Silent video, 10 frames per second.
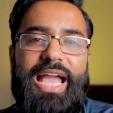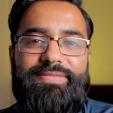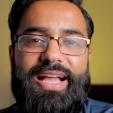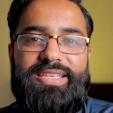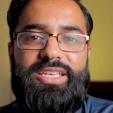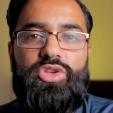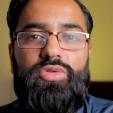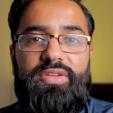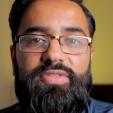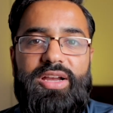have access
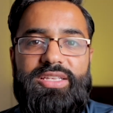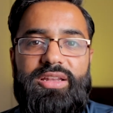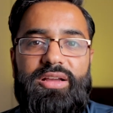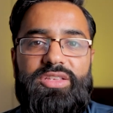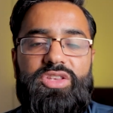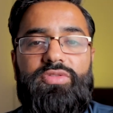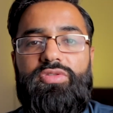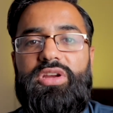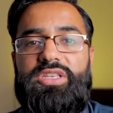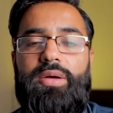to advice lines. So
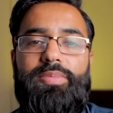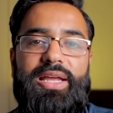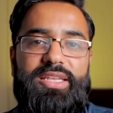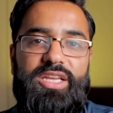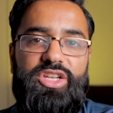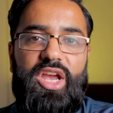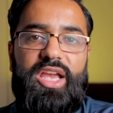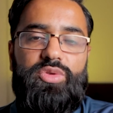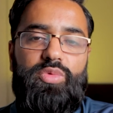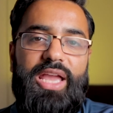for example, at T J
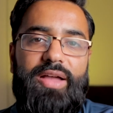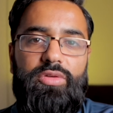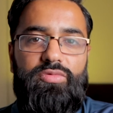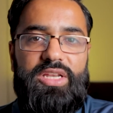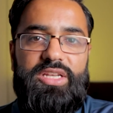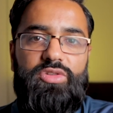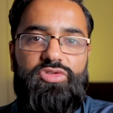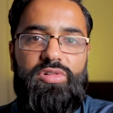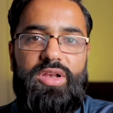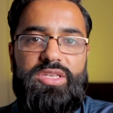X, we have the Retail
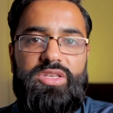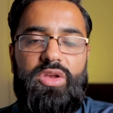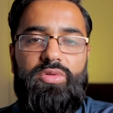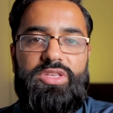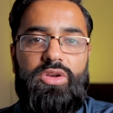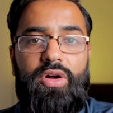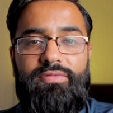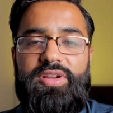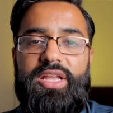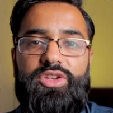Trust. So it's a
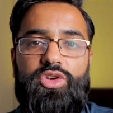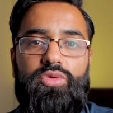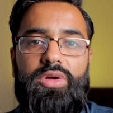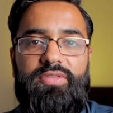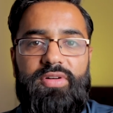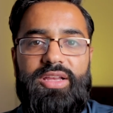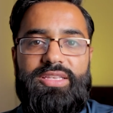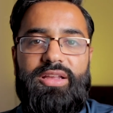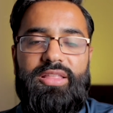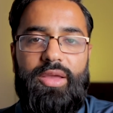confidential
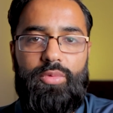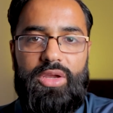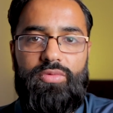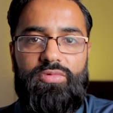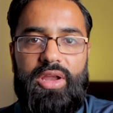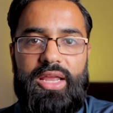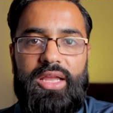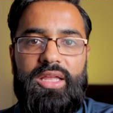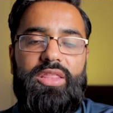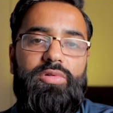advice line that we can
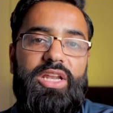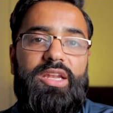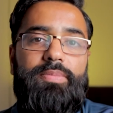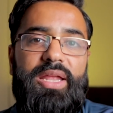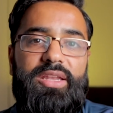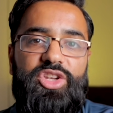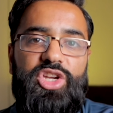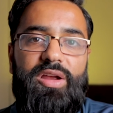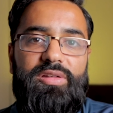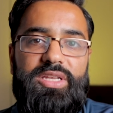ring. They're an independent
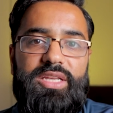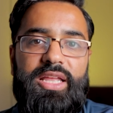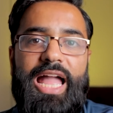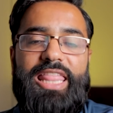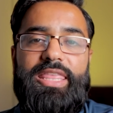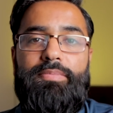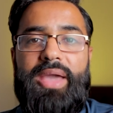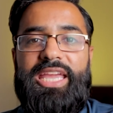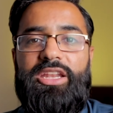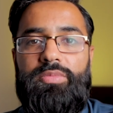charity, and their
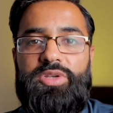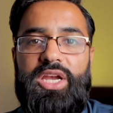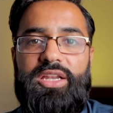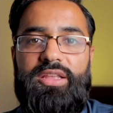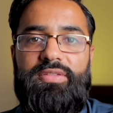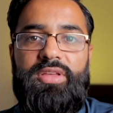main objective